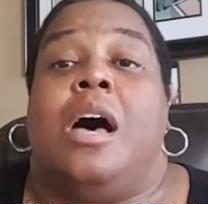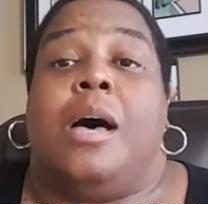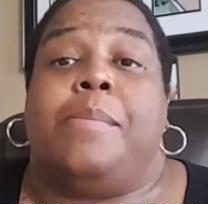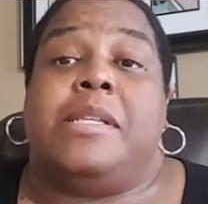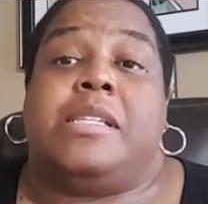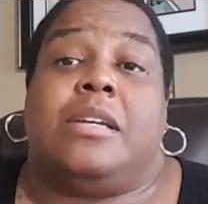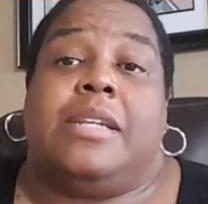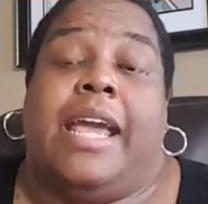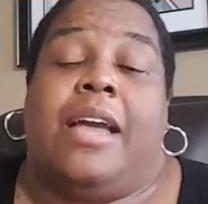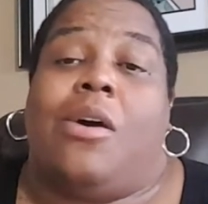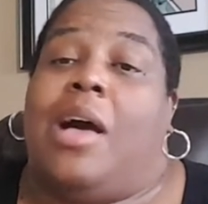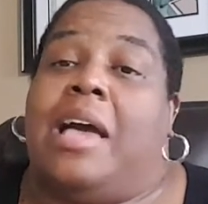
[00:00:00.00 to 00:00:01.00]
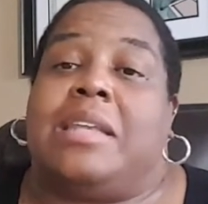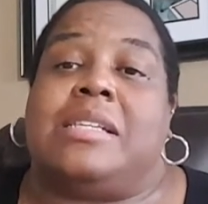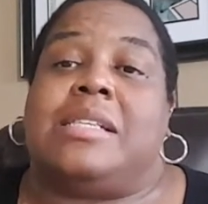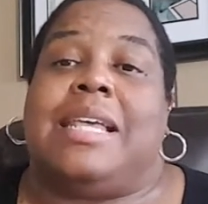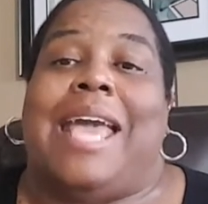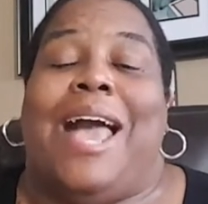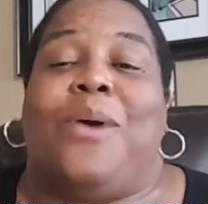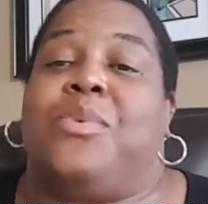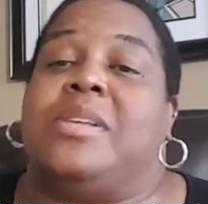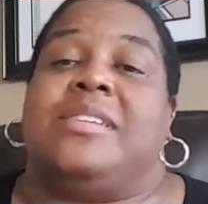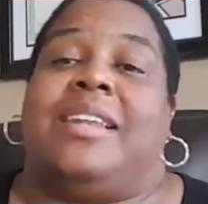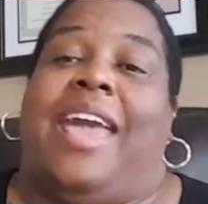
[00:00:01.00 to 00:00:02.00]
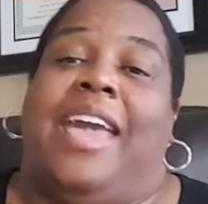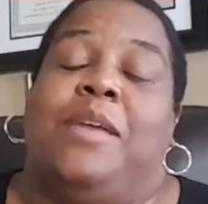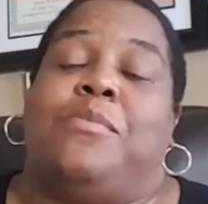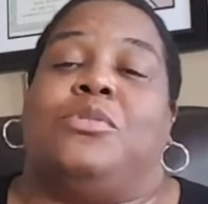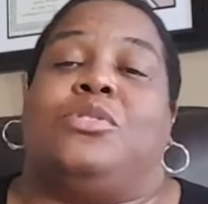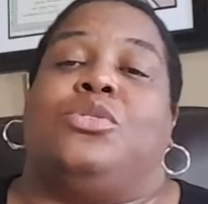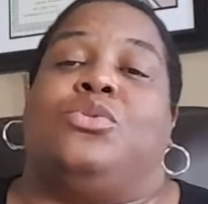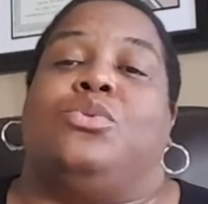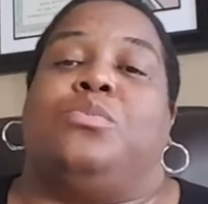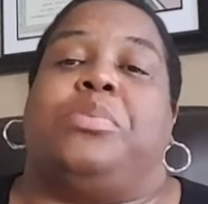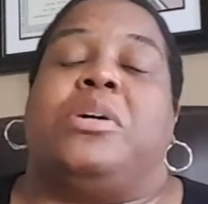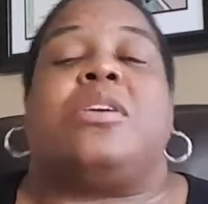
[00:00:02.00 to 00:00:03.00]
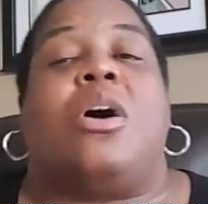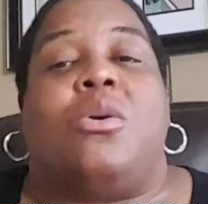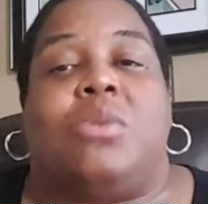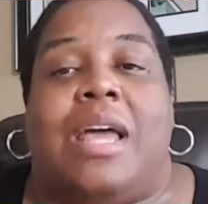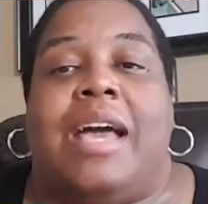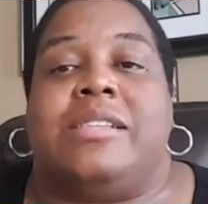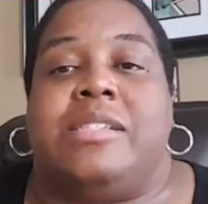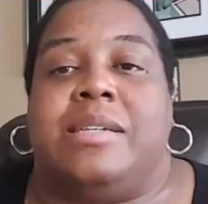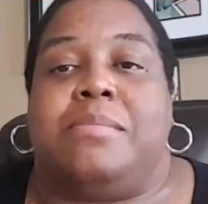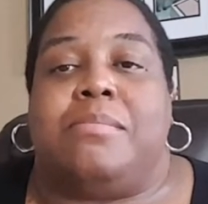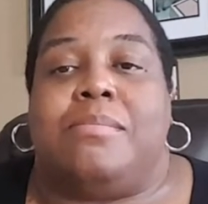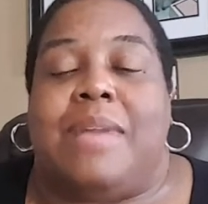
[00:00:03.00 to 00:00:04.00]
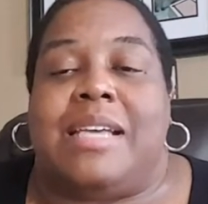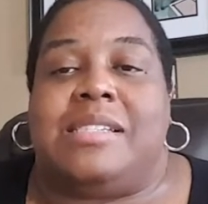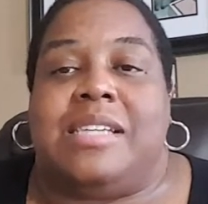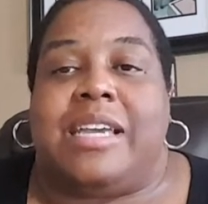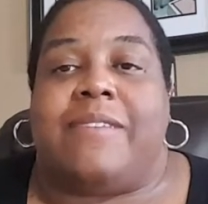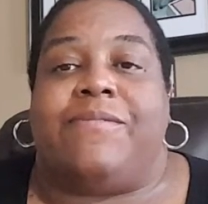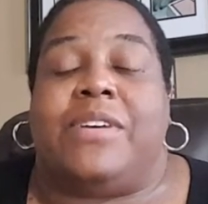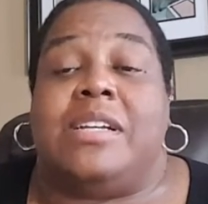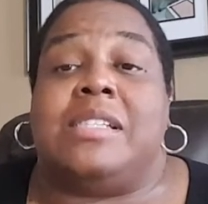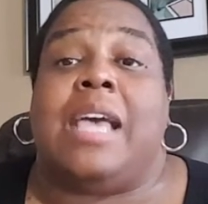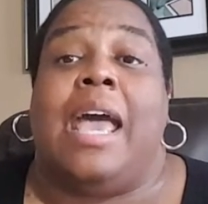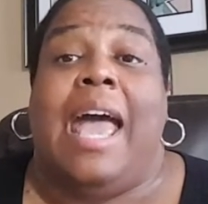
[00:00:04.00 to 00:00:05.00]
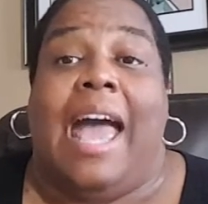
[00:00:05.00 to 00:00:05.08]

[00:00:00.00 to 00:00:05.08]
up until now, honestly, I wasn't able to put a whole lot to my sinking funds.